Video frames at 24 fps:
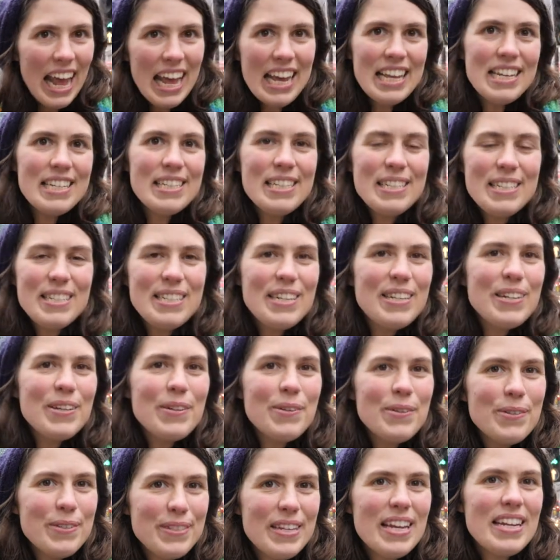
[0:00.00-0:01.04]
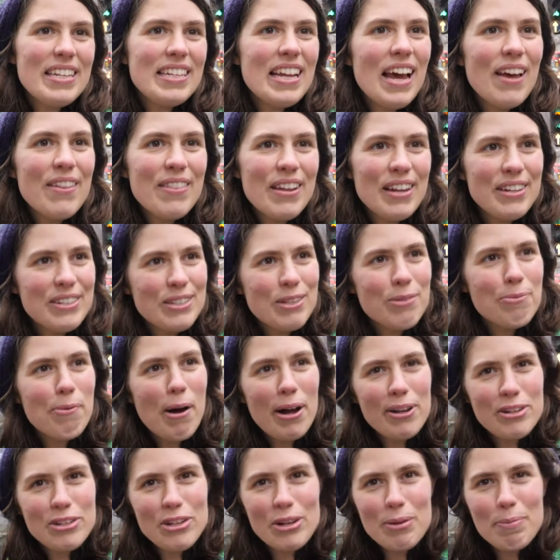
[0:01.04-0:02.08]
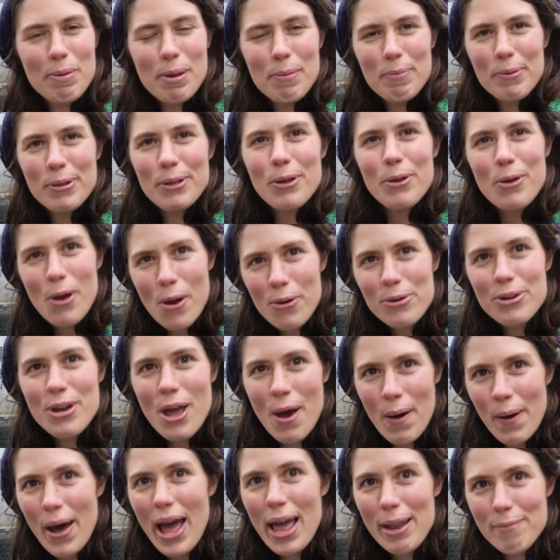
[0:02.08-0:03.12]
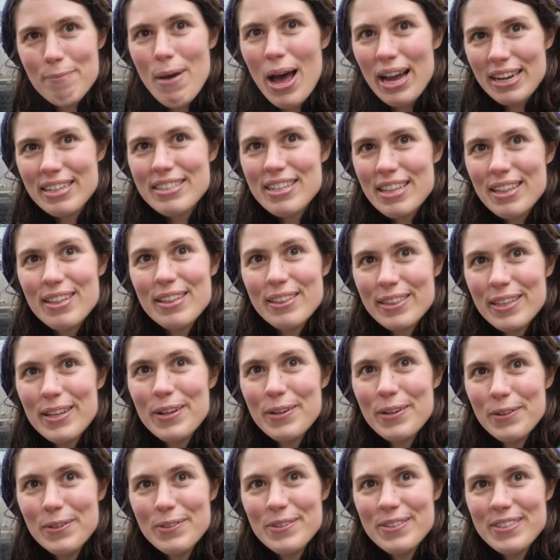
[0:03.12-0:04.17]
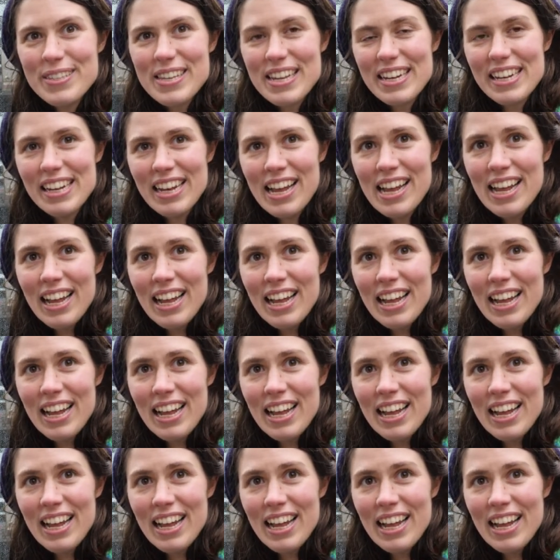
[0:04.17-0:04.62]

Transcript: is to sit down there just watching people who don't know have back to lose and,